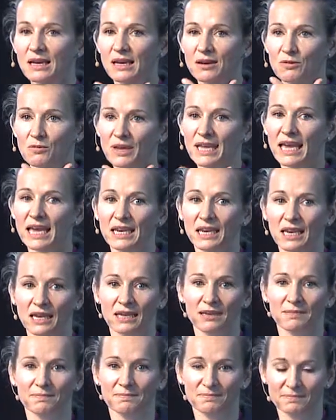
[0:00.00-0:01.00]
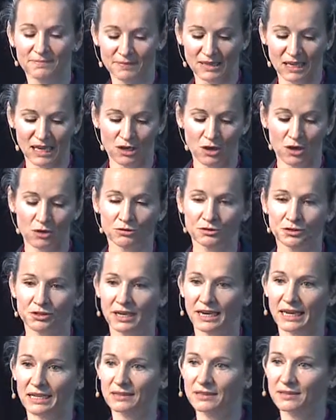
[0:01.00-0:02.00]
we had a
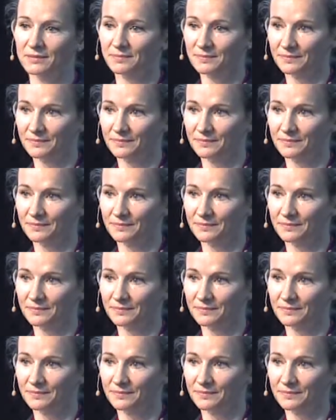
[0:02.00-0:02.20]
contract.